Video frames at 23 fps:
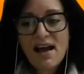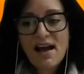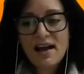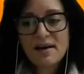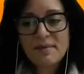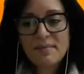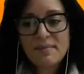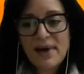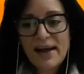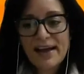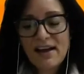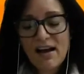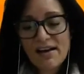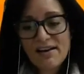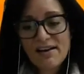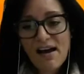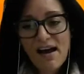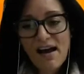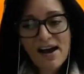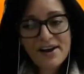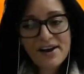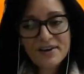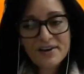I got
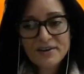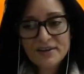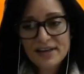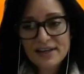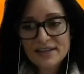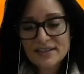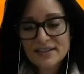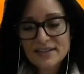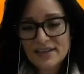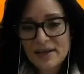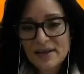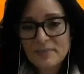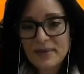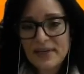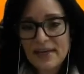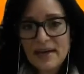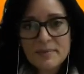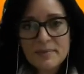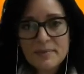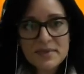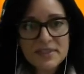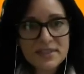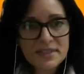hired as an
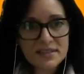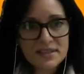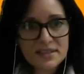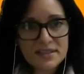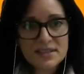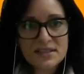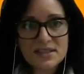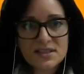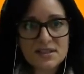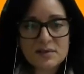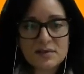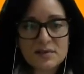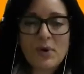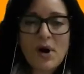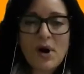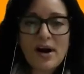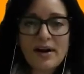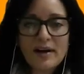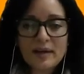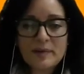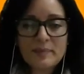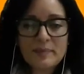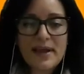APM, as assistant
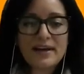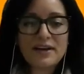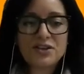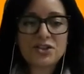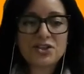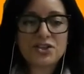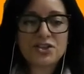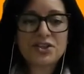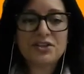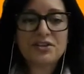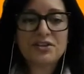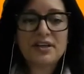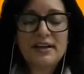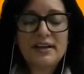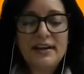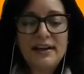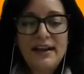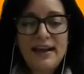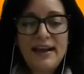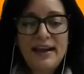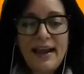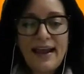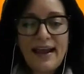product manager,
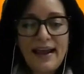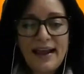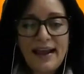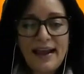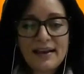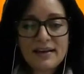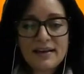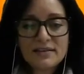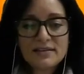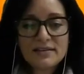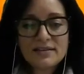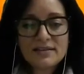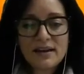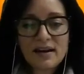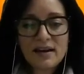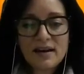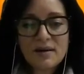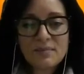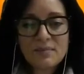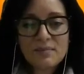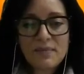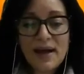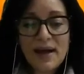and
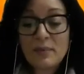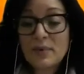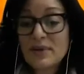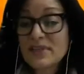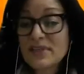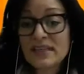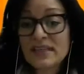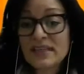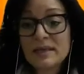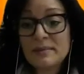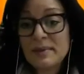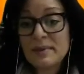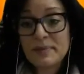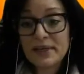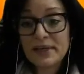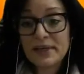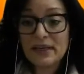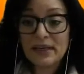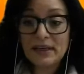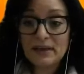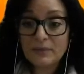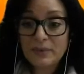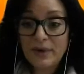I wasn't going to be
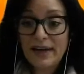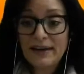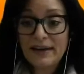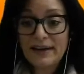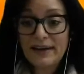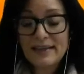picky, right?